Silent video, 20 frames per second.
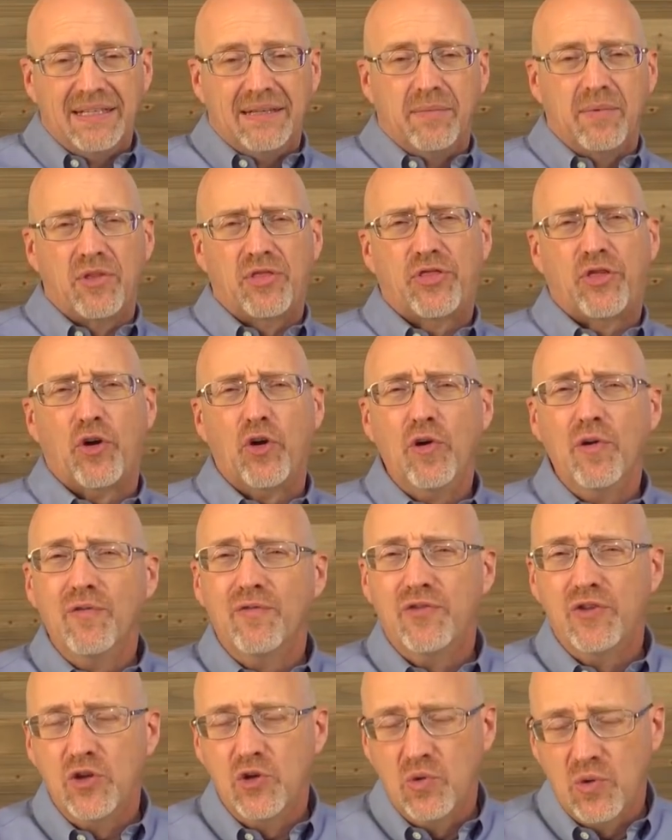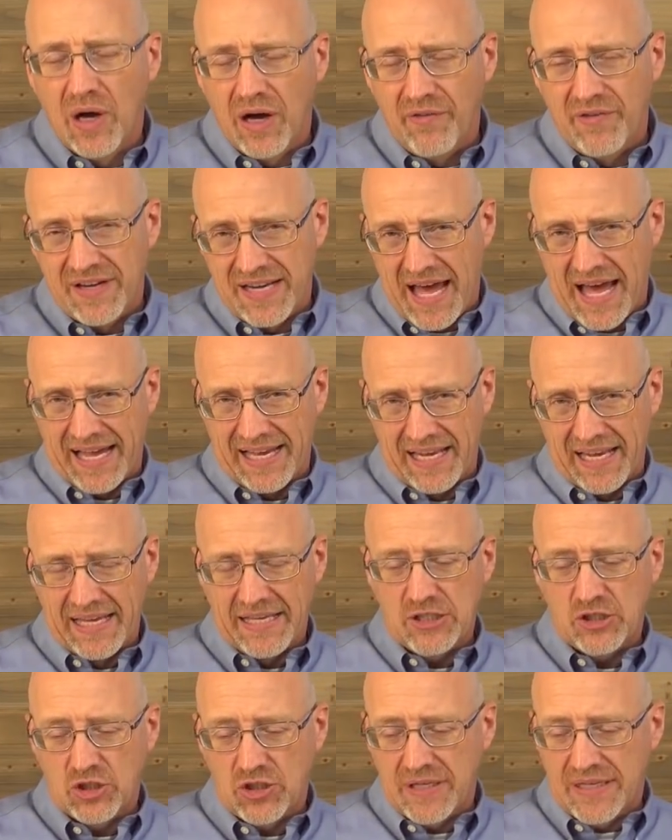The third view of
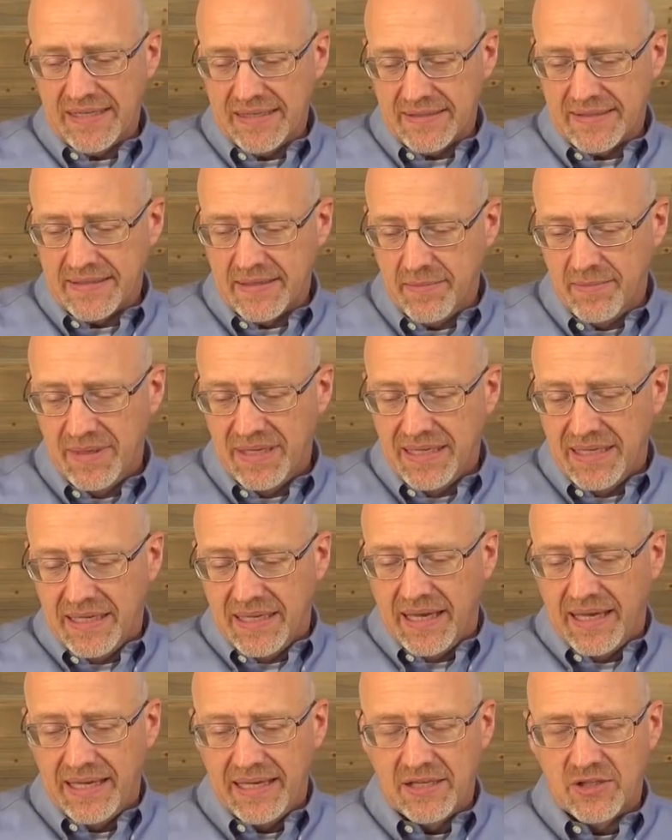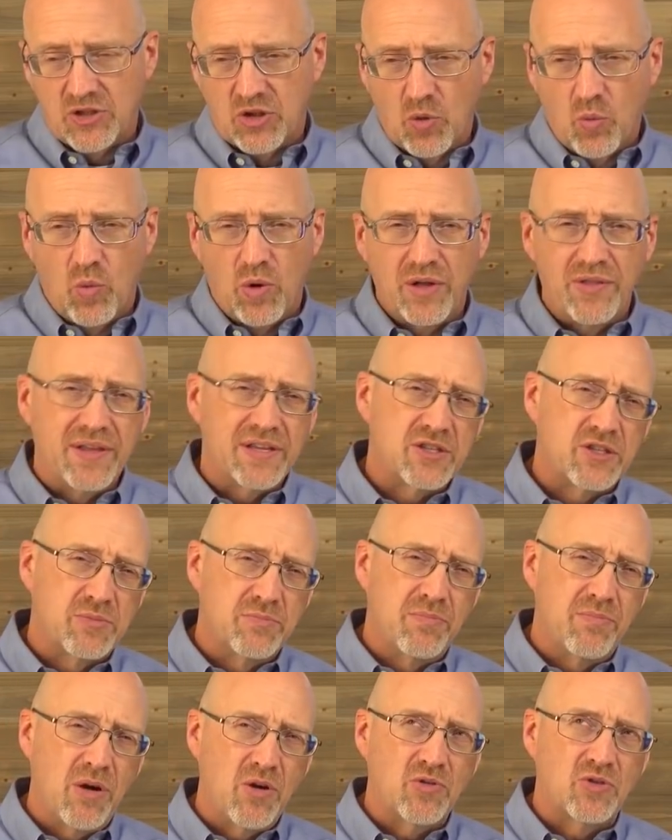annihilationism is the one that's
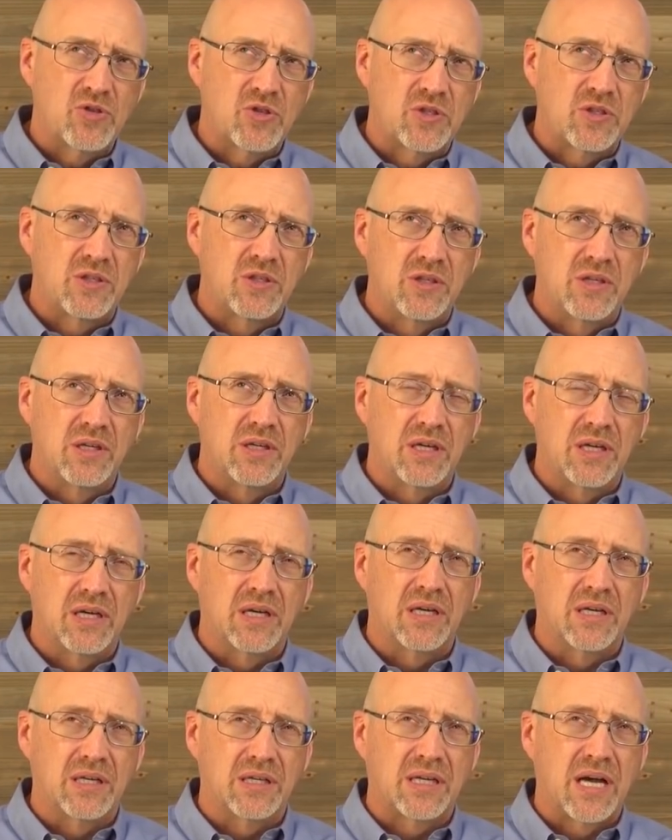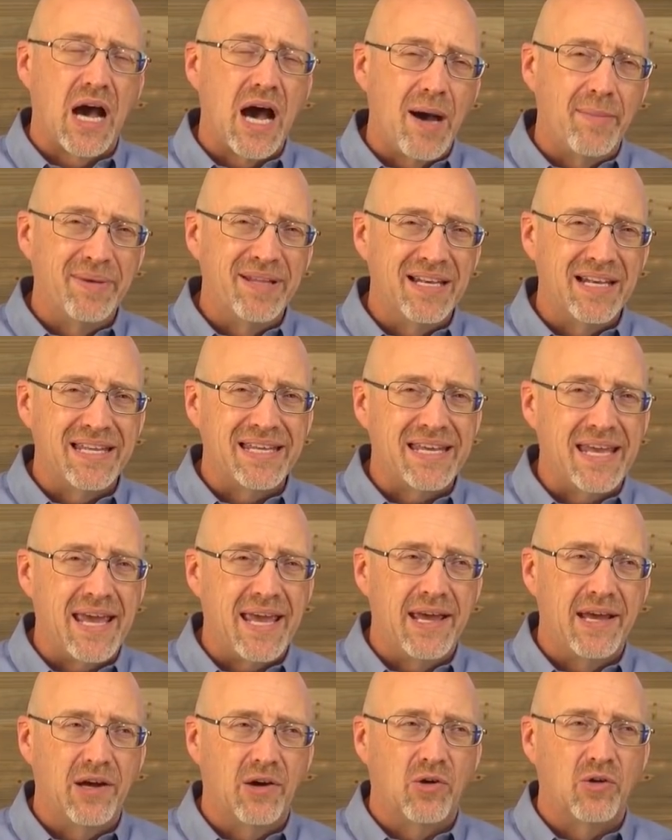most uh, uh commonly
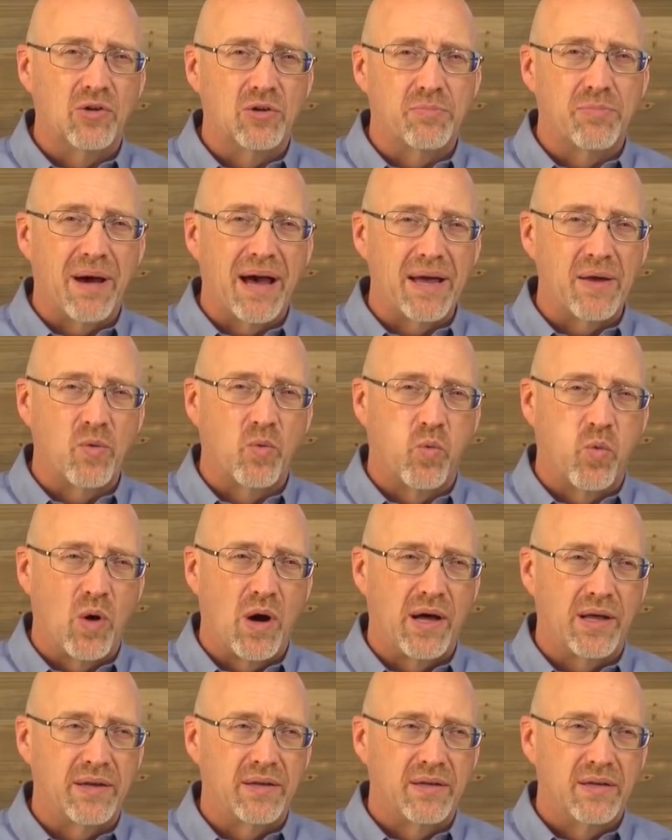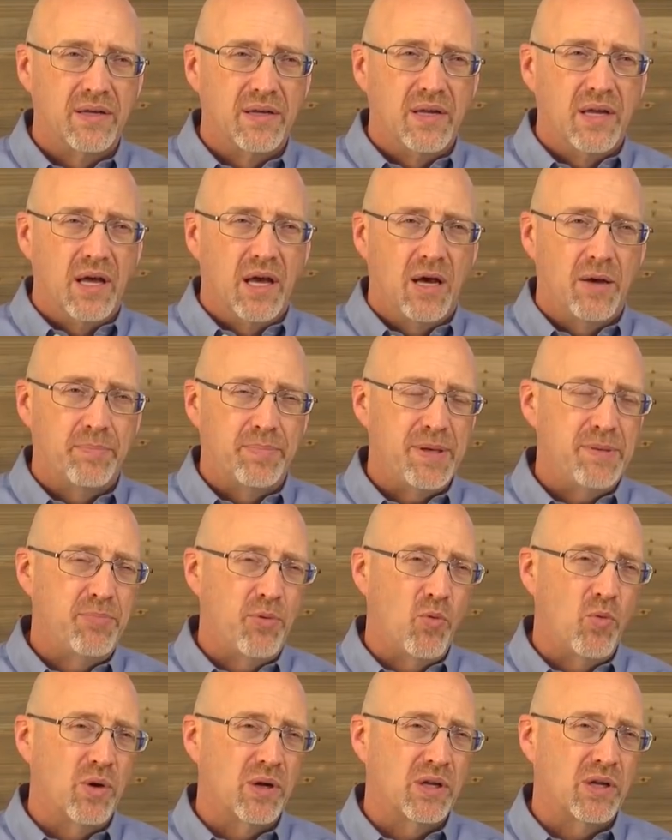held by what uh,
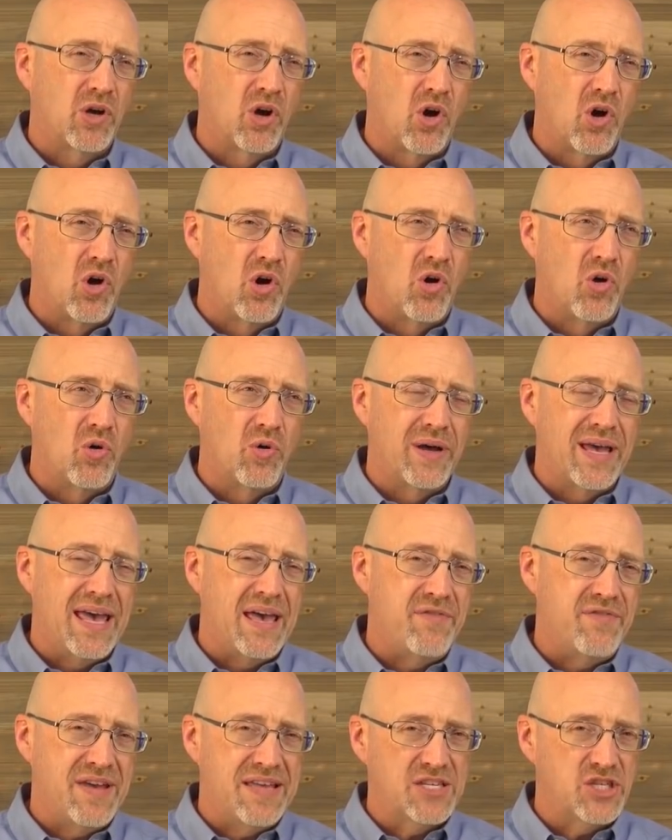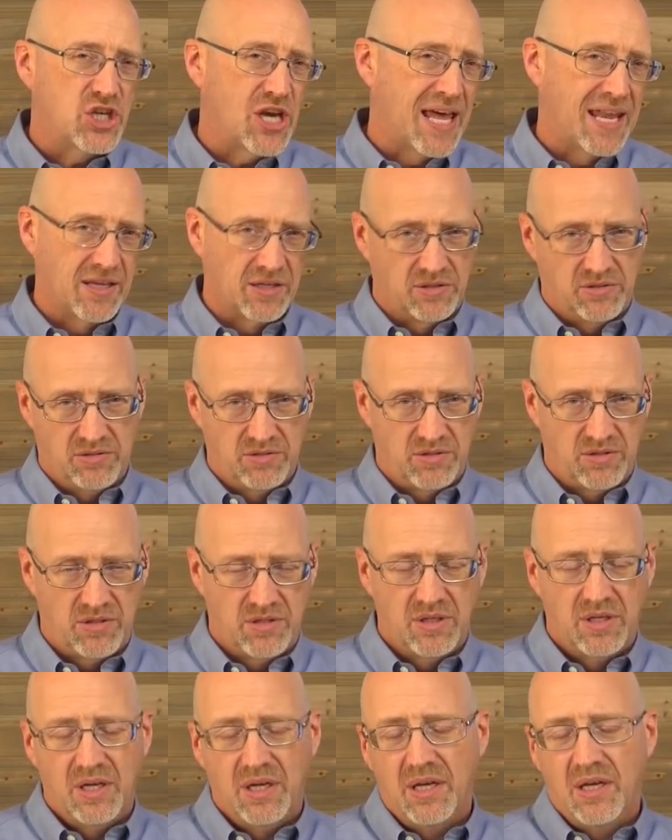people would call evangelicals.